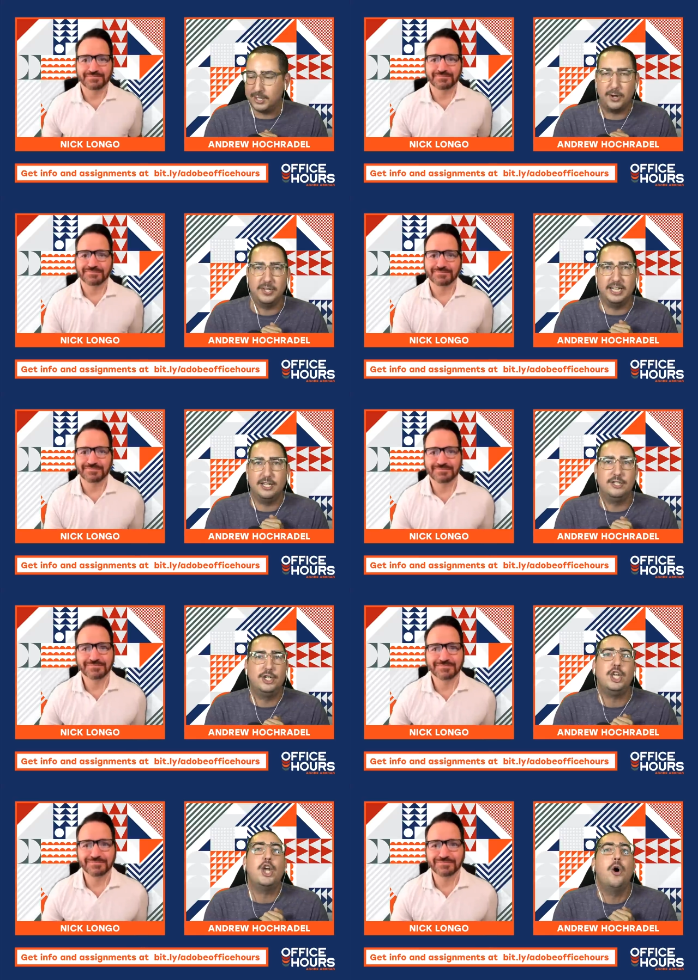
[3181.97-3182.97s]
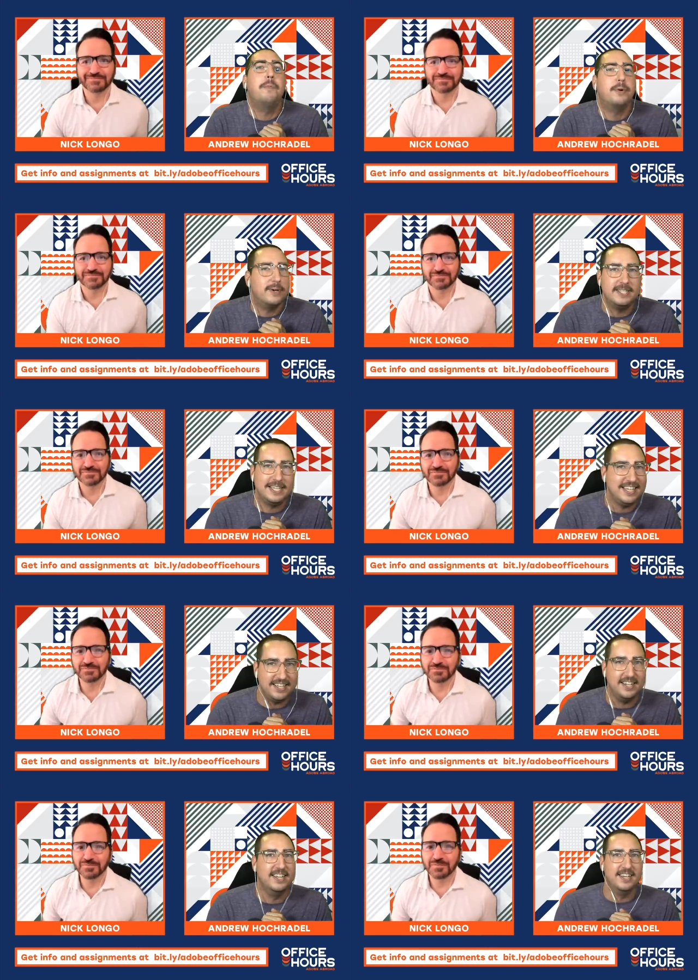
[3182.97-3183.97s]
Speaker 1: called it,
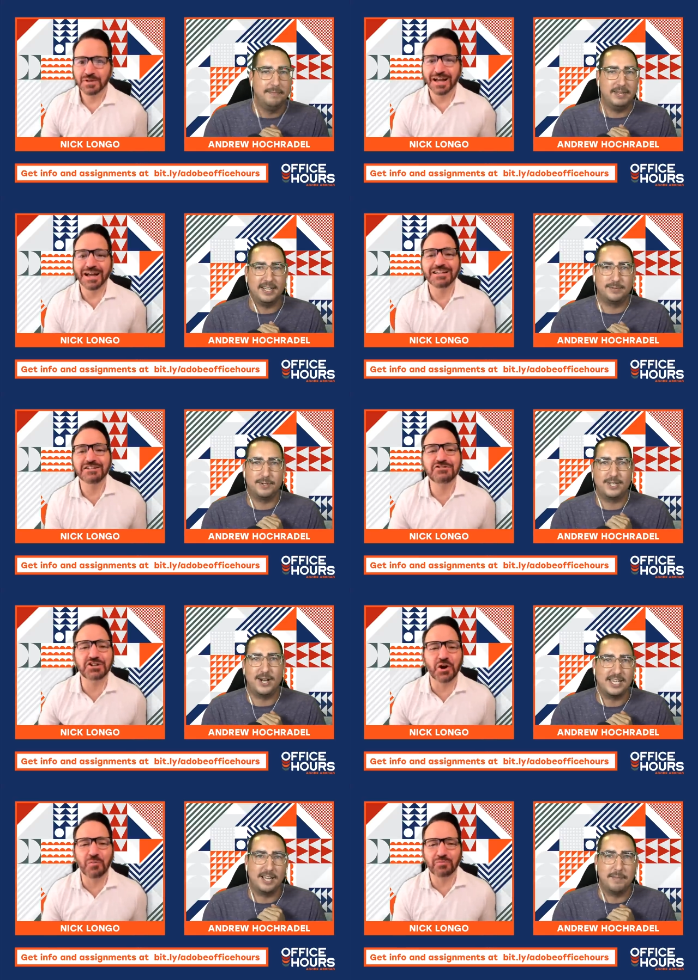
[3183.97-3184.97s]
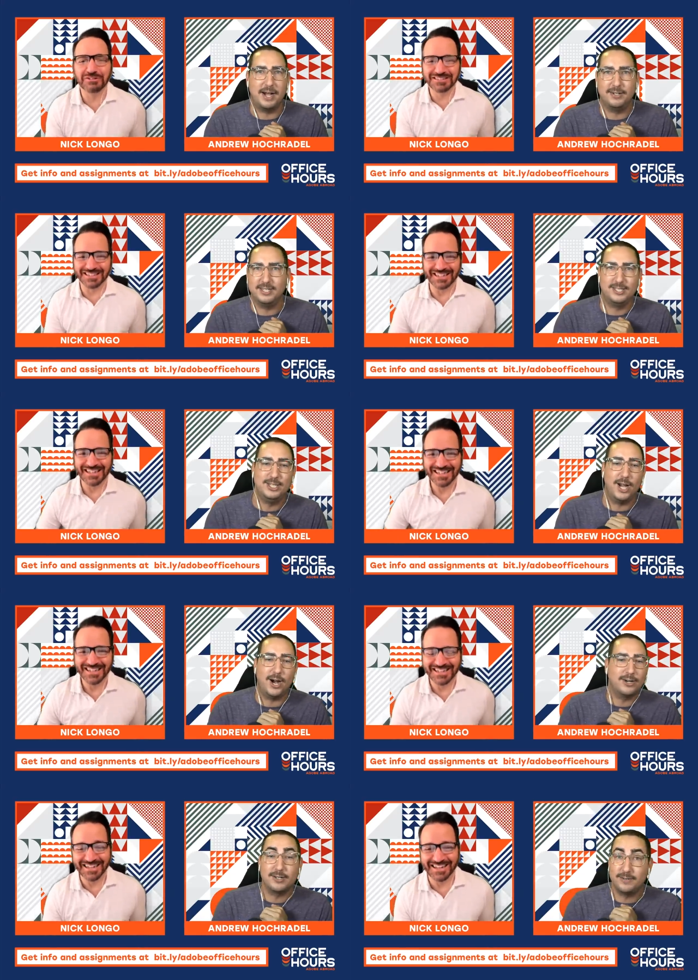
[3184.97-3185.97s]
Geopardy, because we're talking about
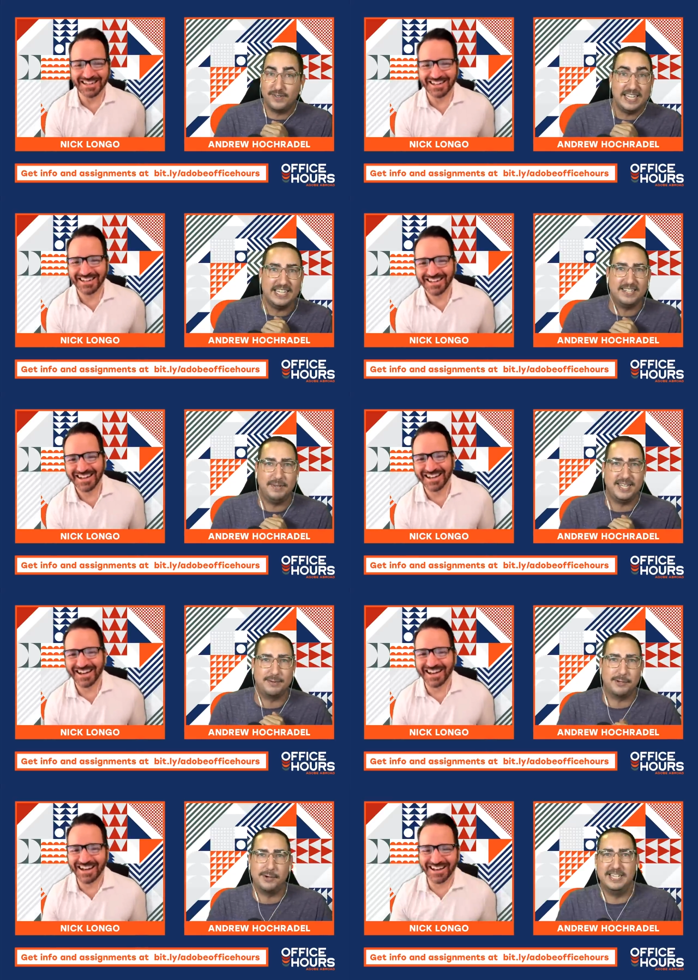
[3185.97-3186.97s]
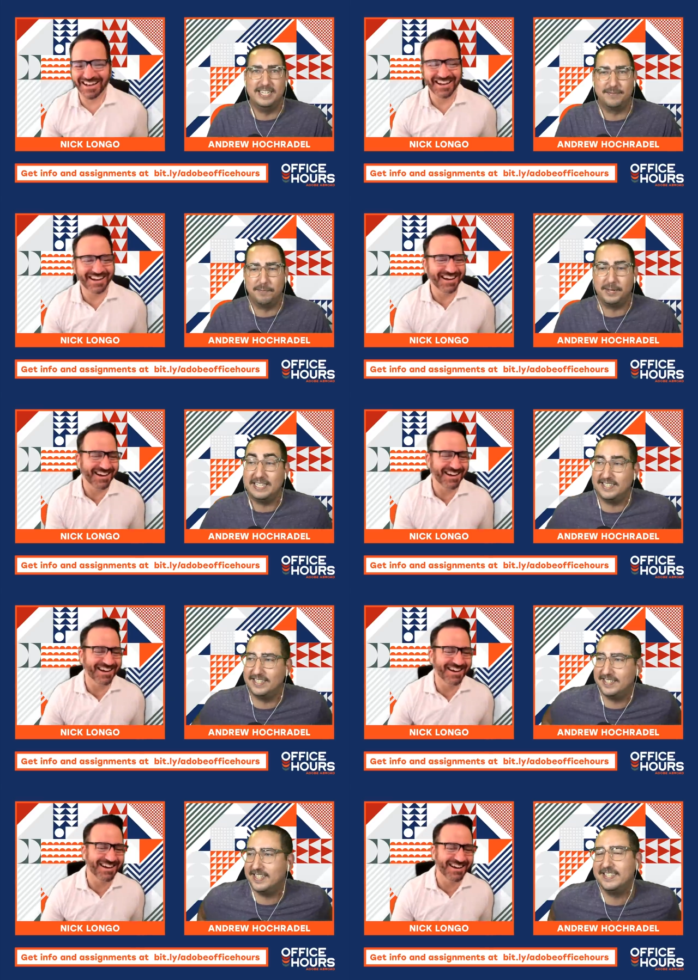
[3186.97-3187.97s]
geography, because we're going to different places
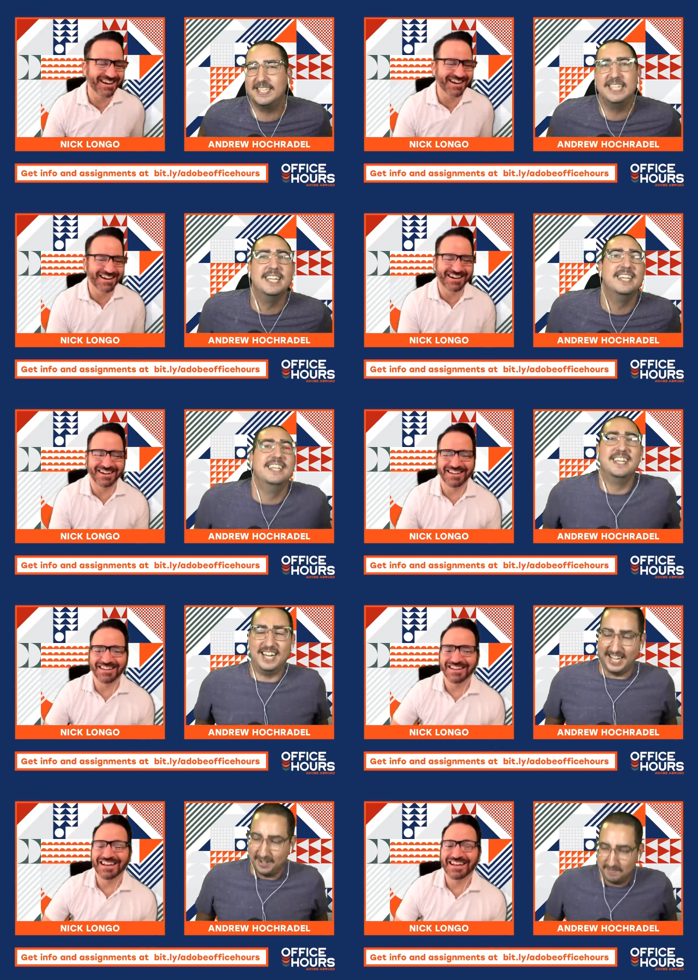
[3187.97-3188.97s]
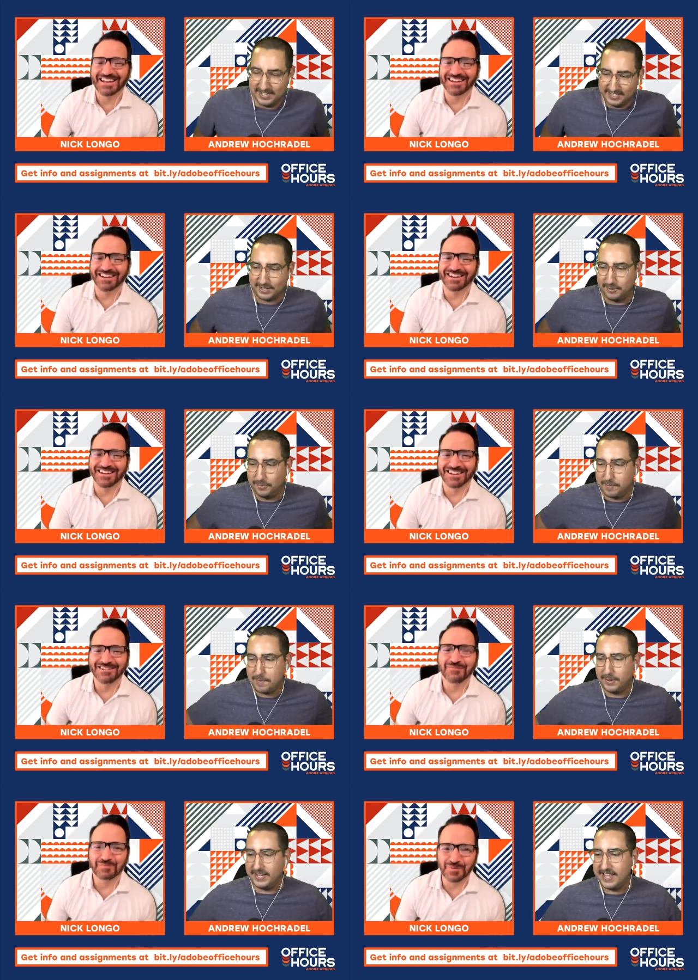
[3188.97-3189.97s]
this season. So we'll be
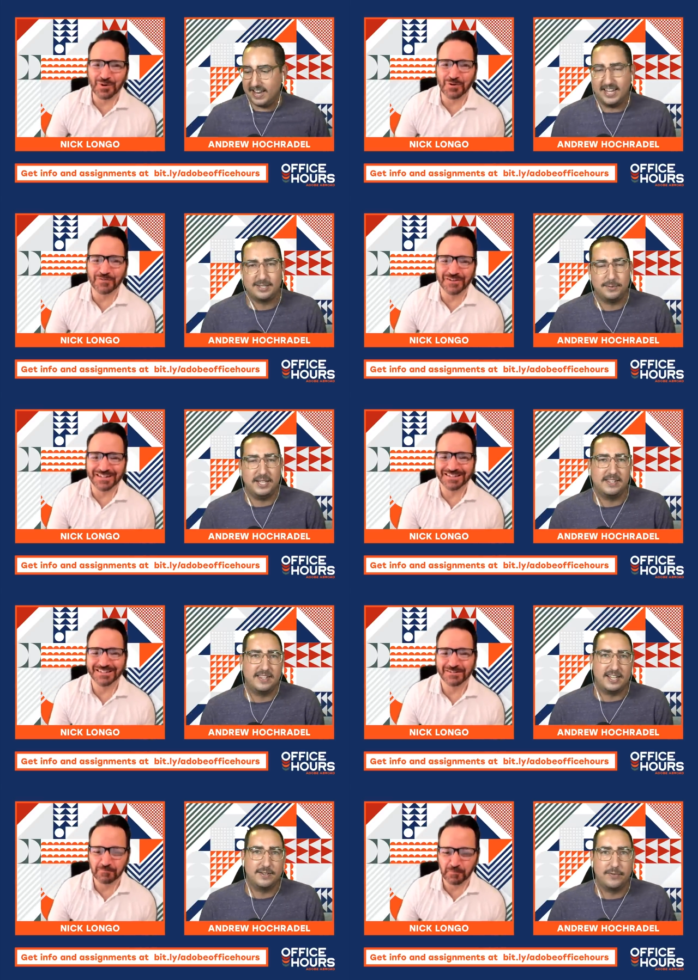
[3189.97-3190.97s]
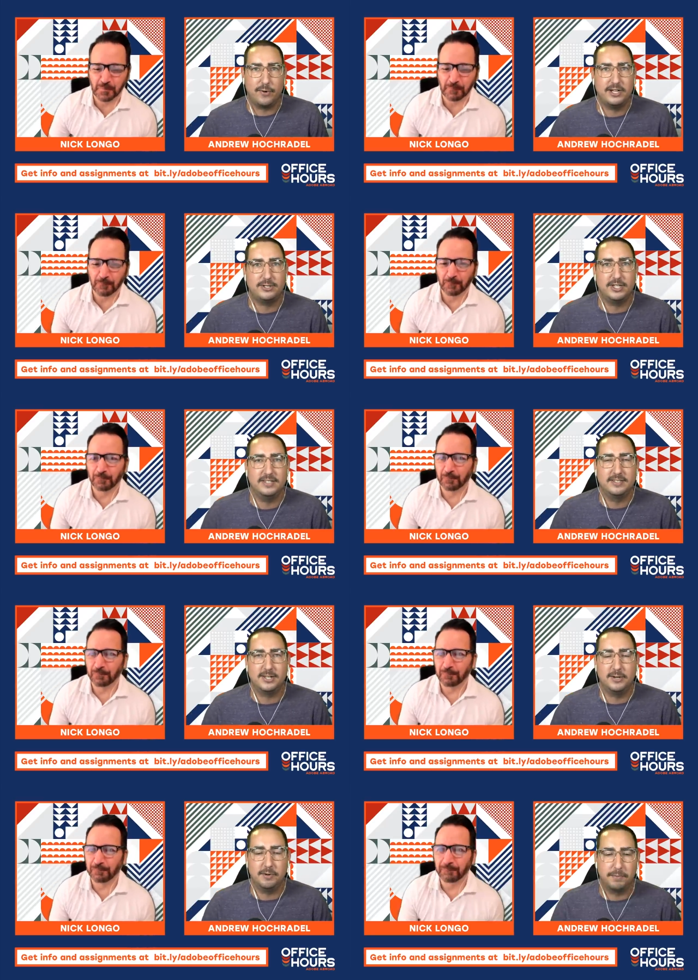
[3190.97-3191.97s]
playing that next week. Lots of questions.
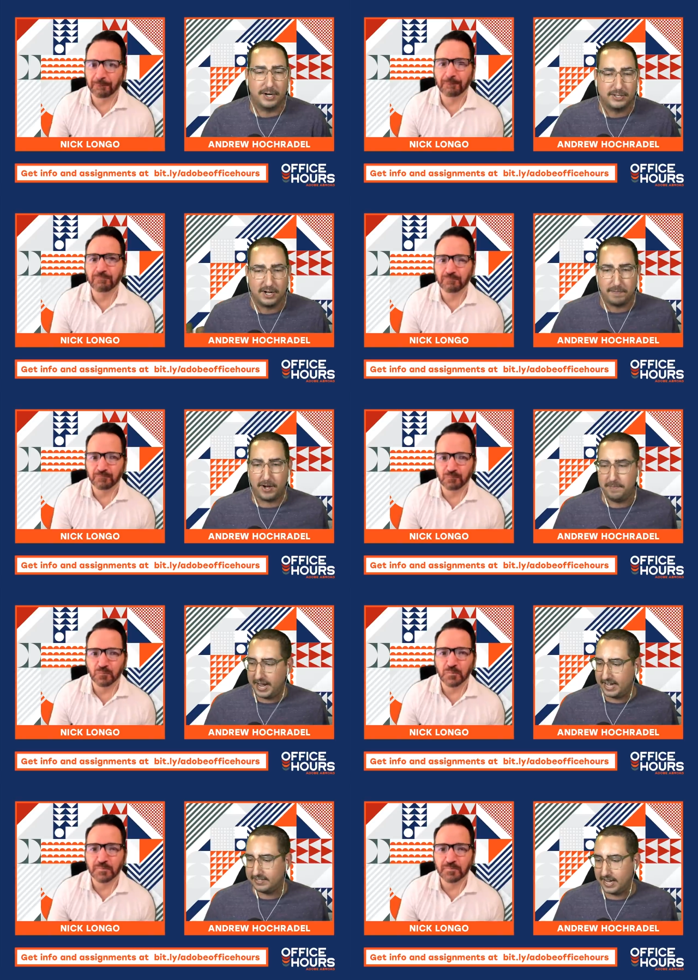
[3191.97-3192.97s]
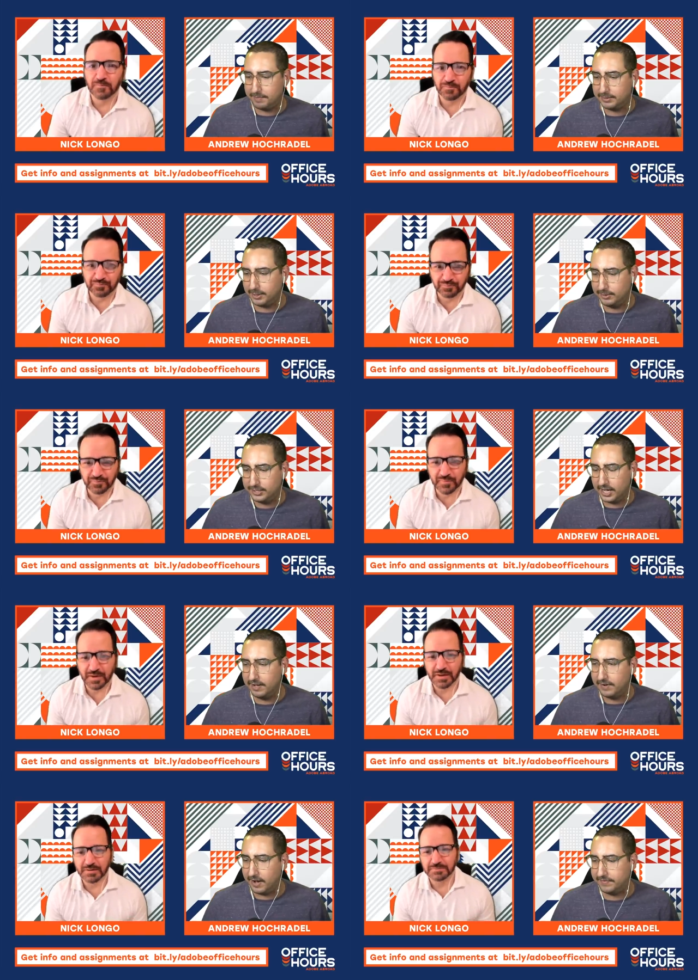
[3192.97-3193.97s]
So brush up on past episodes
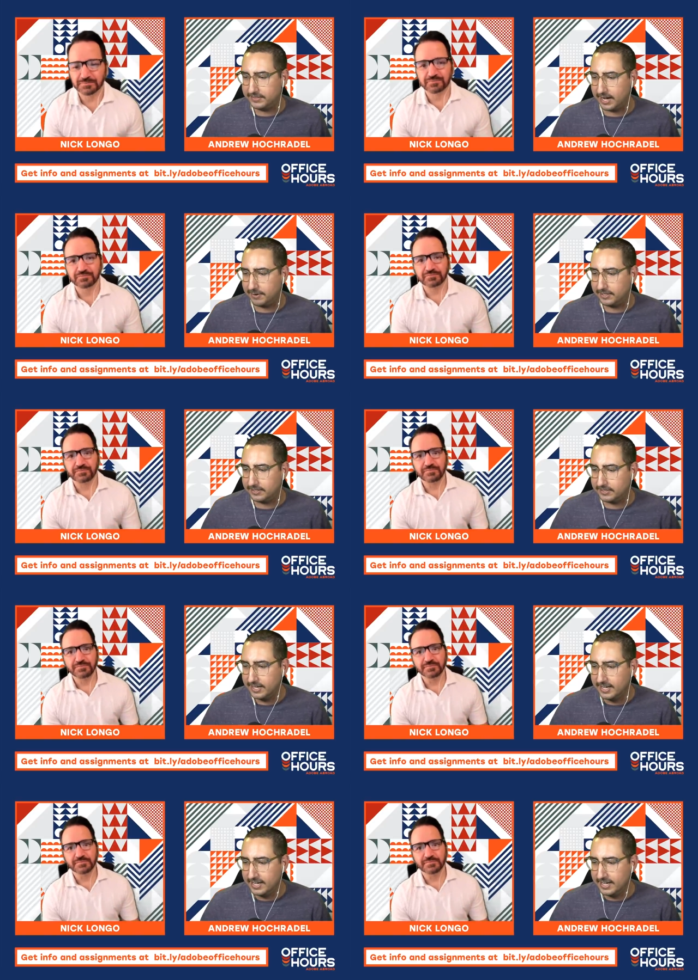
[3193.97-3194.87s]
of Office Hours.